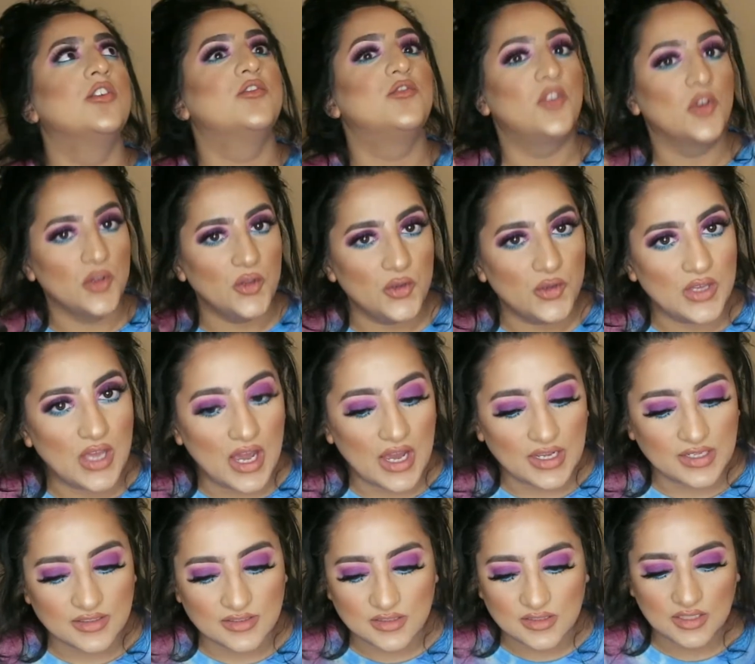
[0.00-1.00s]
for you
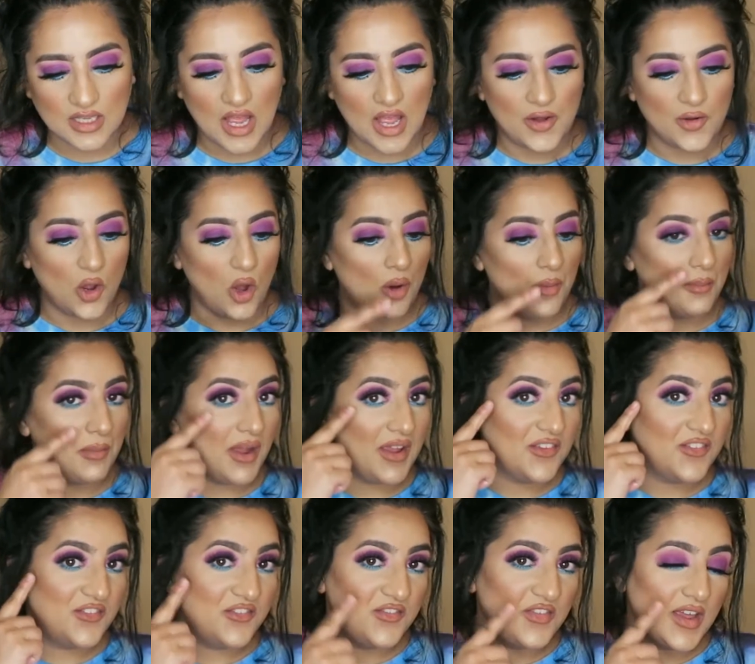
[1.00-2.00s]
guys and on my
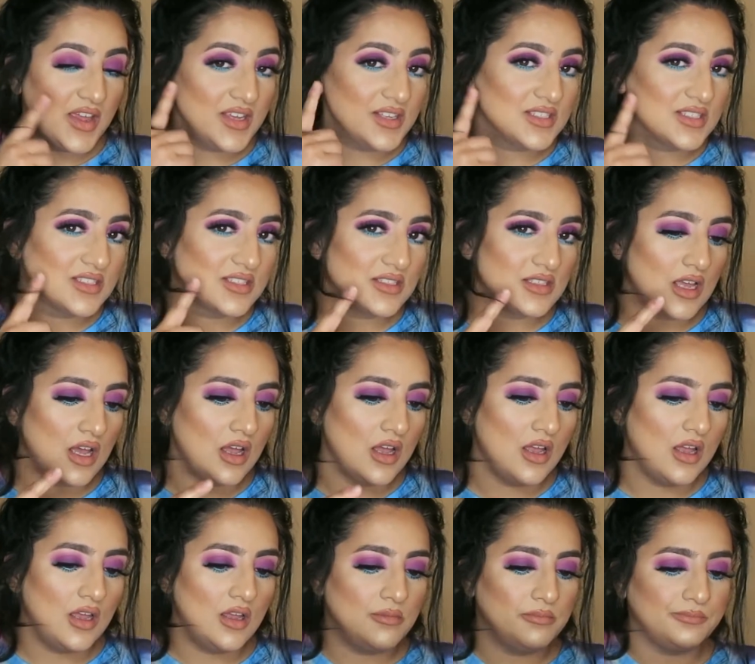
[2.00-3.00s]
face
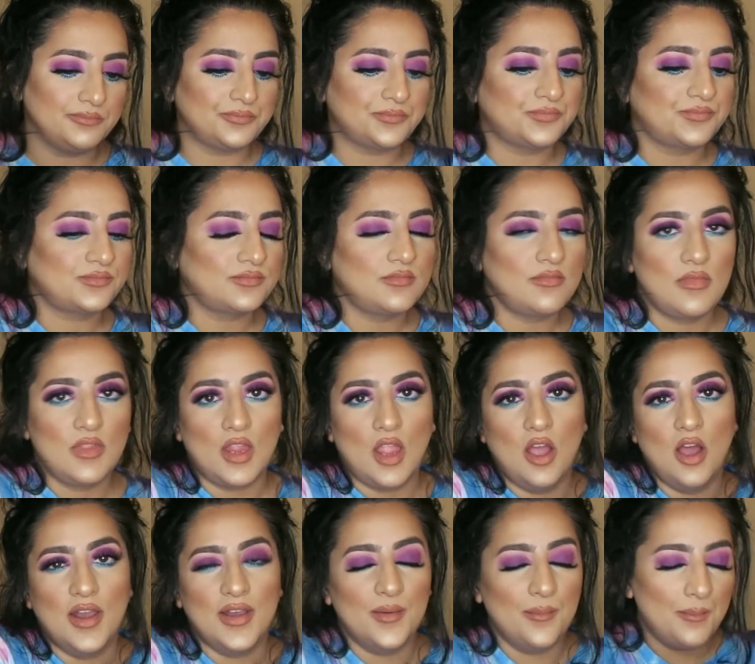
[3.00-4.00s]
um,
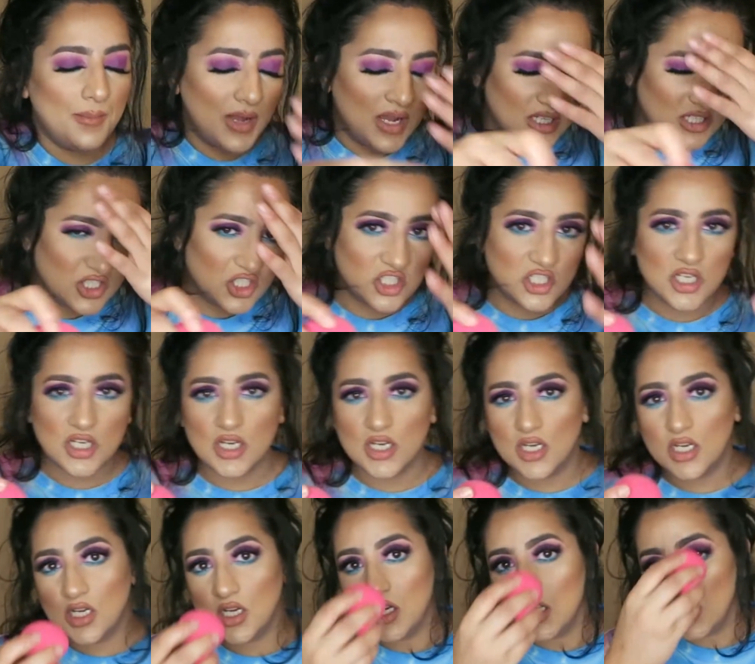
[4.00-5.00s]
and on my
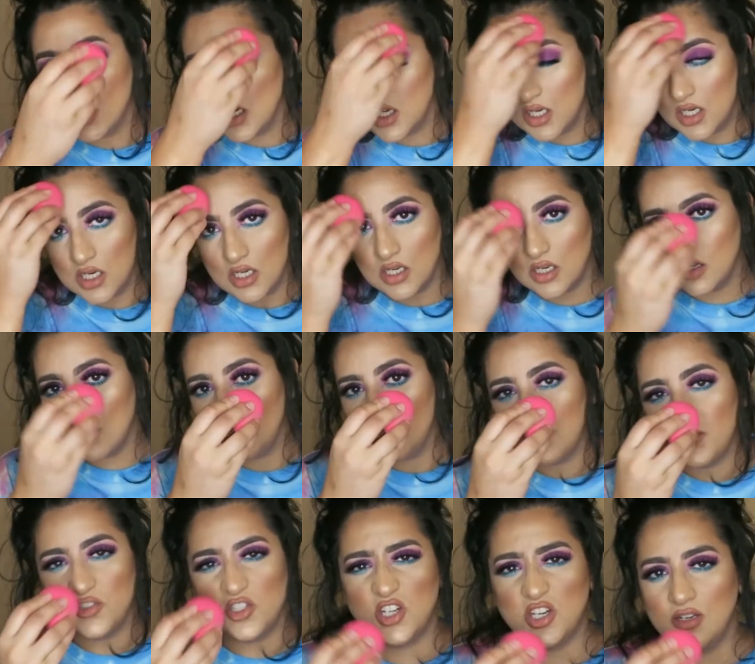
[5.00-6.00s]

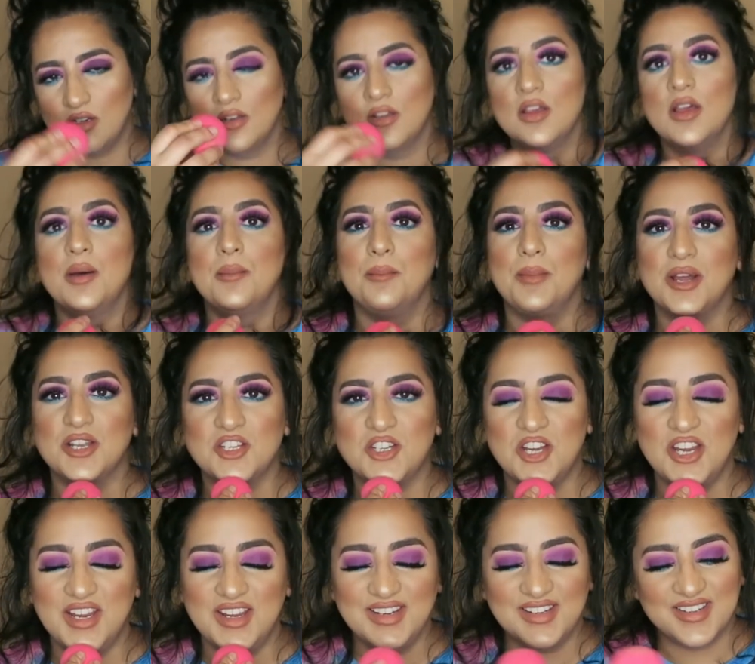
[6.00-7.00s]
chin chin my
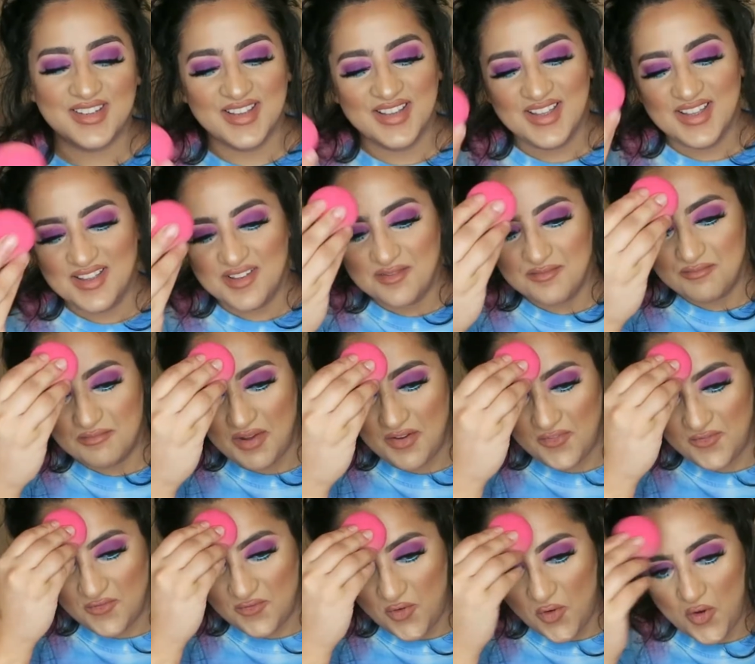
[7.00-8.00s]
chin my
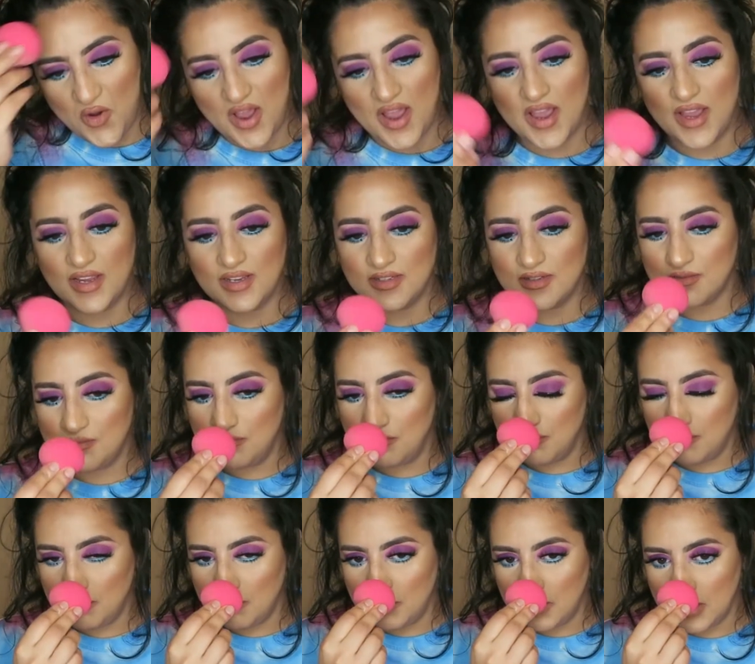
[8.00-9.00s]
forehead
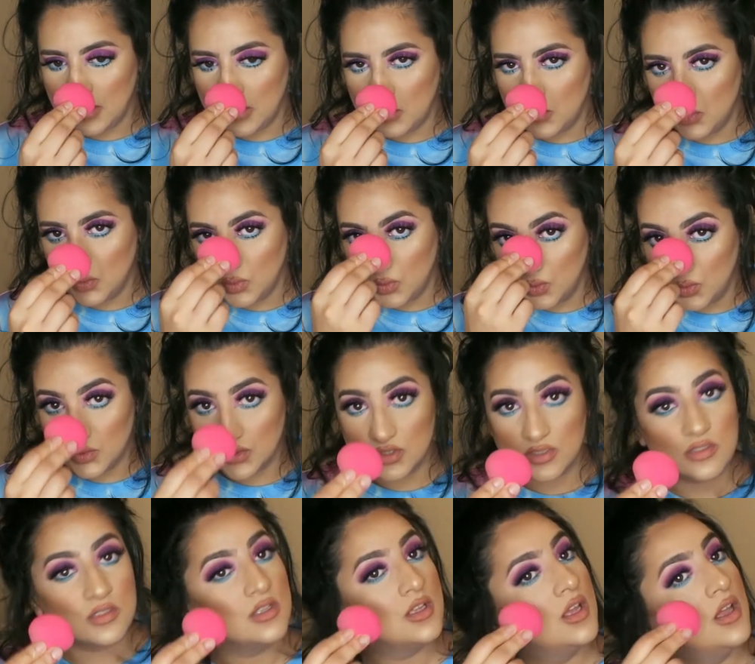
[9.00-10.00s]
my
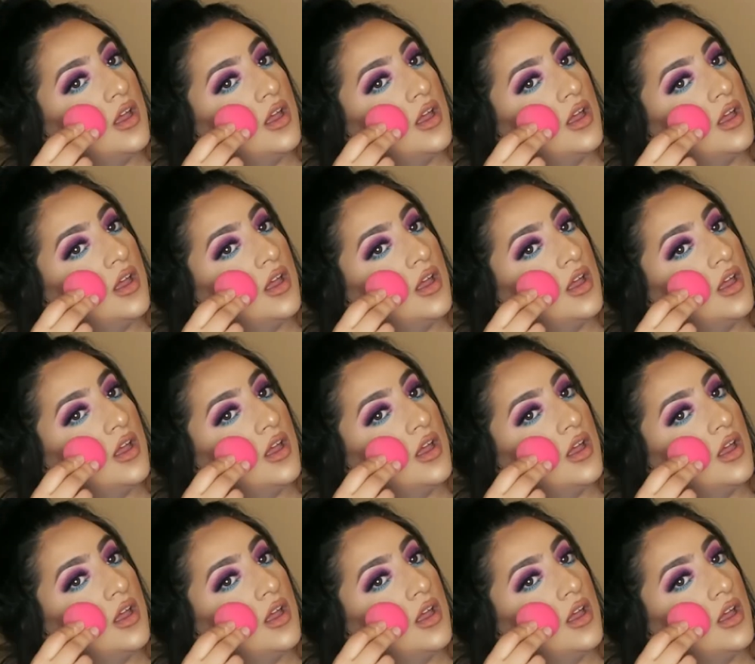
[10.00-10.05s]
nose